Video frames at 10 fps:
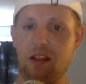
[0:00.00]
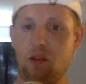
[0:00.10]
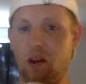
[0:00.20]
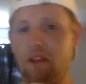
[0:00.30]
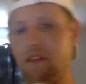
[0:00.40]

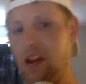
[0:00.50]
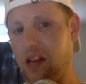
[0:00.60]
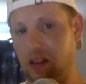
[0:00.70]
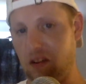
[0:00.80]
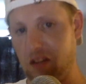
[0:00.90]
What I find
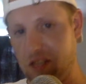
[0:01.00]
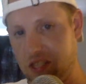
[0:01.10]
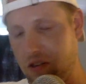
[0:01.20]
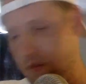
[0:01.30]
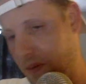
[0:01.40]
hilarious,
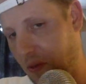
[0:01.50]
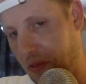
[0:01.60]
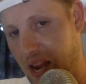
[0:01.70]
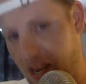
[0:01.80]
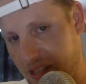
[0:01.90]
too, about
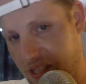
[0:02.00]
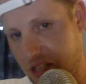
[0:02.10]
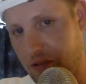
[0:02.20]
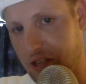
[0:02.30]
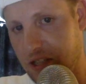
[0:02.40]
that
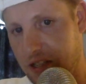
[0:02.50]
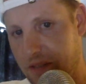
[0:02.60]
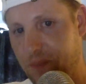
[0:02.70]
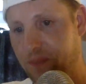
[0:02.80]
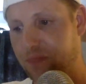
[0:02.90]

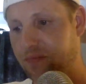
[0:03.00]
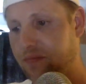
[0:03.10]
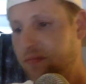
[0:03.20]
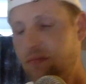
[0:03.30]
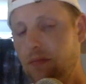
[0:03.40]
situation,
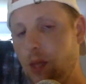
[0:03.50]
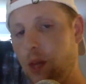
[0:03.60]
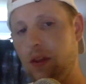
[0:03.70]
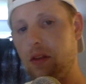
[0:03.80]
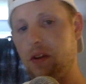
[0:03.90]

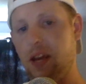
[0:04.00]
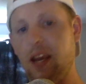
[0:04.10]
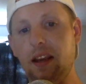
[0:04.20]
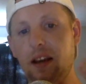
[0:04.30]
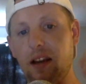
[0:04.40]
the other
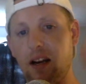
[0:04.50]
day,